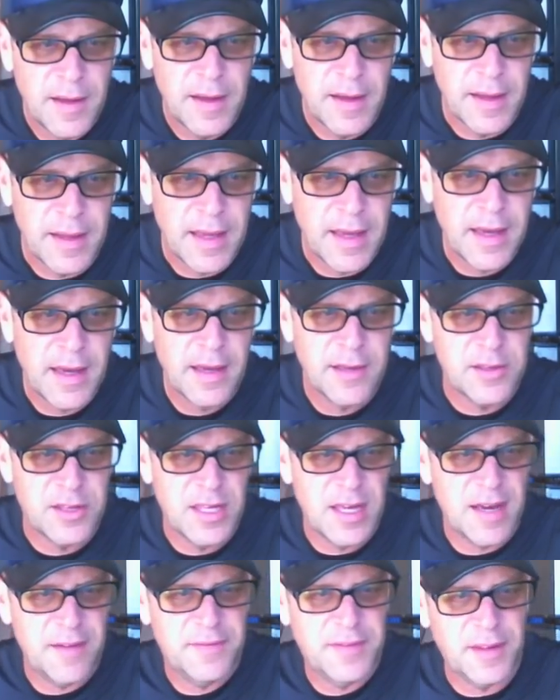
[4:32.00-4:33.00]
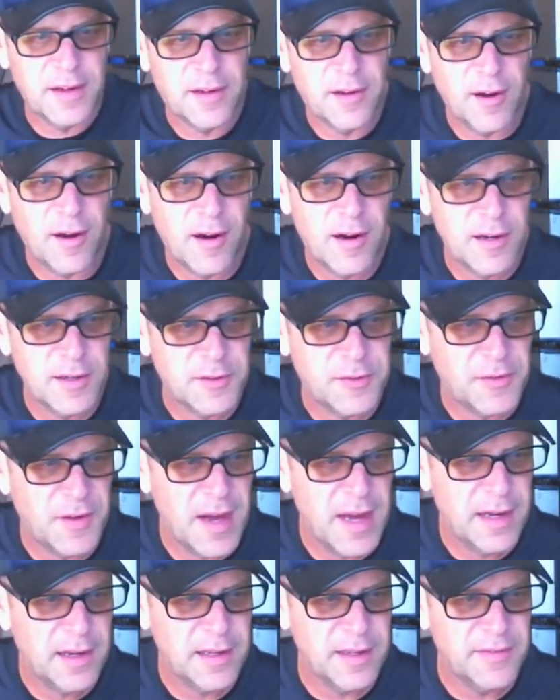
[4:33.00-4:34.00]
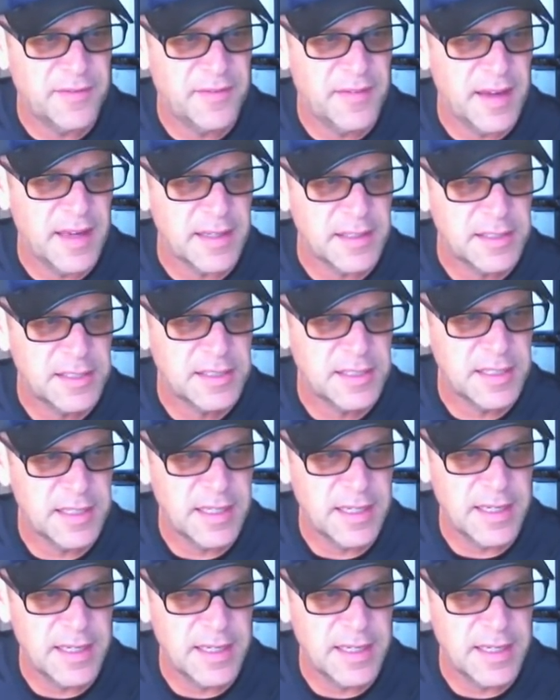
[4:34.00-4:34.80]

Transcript: Yeah, Jeff, the car is finally fixed.